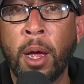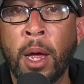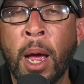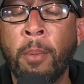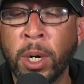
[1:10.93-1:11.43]

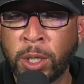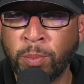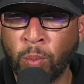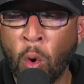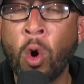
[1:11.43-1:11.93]
How much
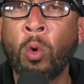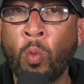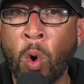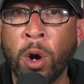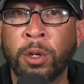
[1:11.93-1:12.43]
more
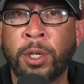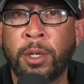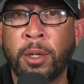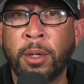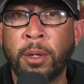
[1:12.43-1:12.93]
worse
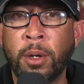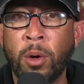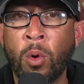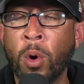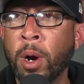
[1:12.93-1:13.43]

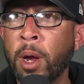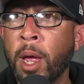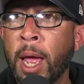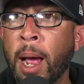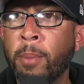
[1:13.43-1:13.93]
or
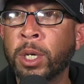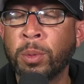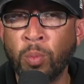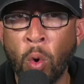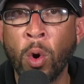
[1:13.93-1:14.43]
how much
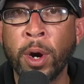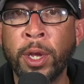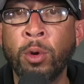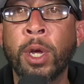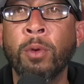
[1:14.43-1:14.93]
more
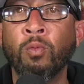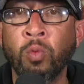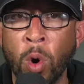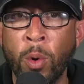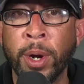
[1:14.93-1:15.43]
you can
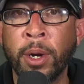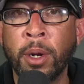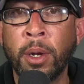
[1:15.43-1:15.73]
ruin